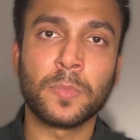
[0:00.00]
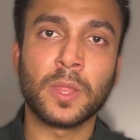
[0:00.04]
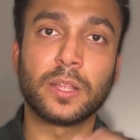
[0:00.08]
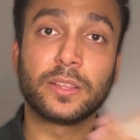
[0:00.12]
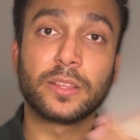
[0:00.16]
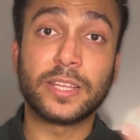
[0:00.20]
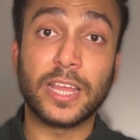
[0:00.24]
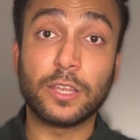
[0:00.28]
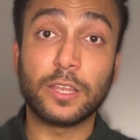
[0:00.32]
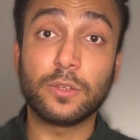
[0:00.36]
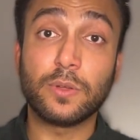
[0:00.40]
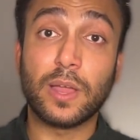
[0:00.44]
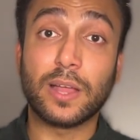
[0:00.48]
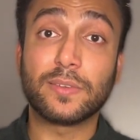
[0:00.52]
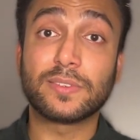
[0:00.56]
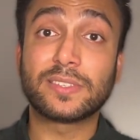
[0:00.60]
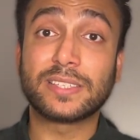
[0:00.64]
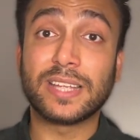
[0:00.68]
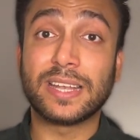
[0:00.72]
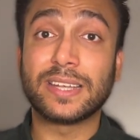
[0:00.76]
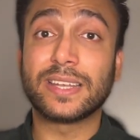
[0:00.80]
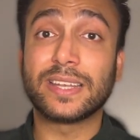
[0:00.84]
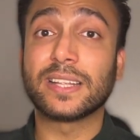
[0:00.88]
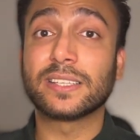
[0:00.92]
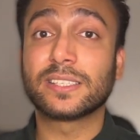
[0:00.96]
Then you have
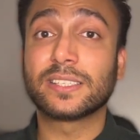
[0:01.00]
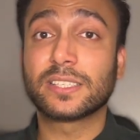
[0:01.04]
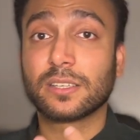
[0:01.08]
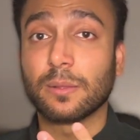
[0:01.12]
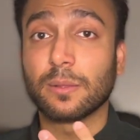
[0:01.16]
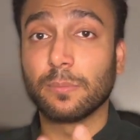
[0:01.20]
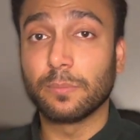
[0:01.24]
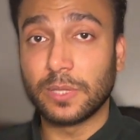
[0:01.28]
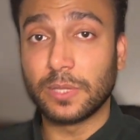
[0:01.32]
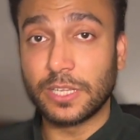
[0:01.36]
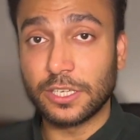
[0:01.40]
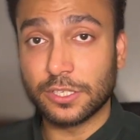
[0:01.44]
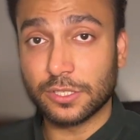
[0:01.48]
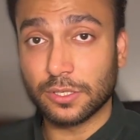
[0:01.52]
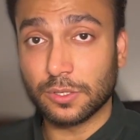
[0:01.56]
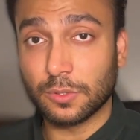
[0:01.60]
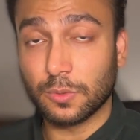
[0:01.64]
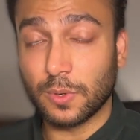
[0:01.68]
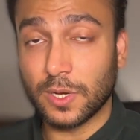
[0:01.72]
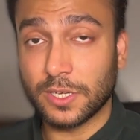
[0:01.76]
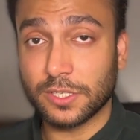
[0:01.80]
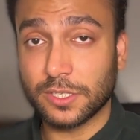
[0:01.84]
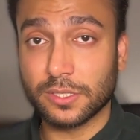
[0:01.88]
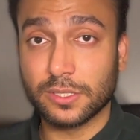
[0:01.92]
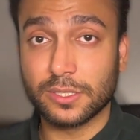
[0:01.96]
sentence completion
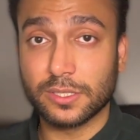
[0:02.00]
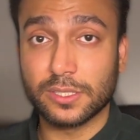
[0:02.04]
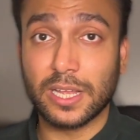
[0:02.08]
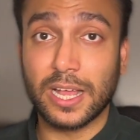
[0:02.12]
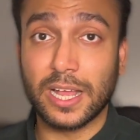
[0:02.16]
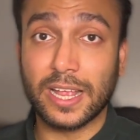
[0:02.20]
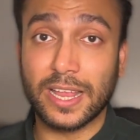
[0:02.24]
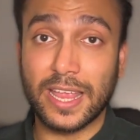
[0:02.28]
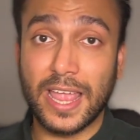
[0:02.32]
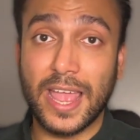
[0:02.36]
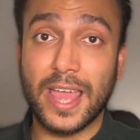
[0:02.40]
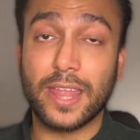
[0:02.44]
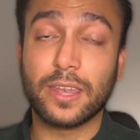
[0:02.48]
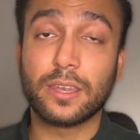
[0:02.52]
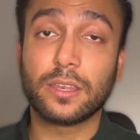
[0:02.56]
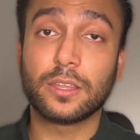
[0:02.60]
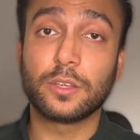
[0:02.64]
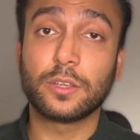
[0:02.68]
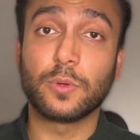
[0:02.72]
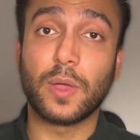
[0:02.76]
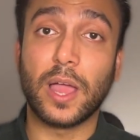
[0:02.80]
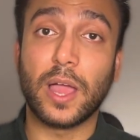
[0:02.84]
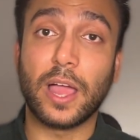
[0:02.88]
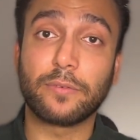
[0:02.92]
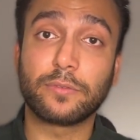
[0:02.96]
questions. Again,
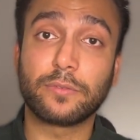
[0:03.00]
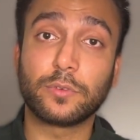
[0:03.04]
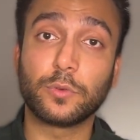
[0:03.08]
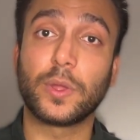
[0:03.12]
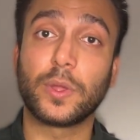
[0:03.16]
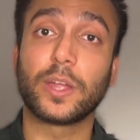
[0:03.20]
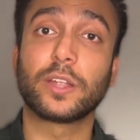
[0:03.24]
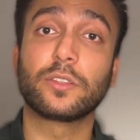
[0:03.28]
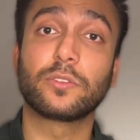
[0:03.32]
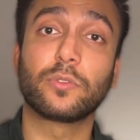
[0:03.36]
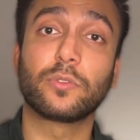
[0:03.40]
you have to hear the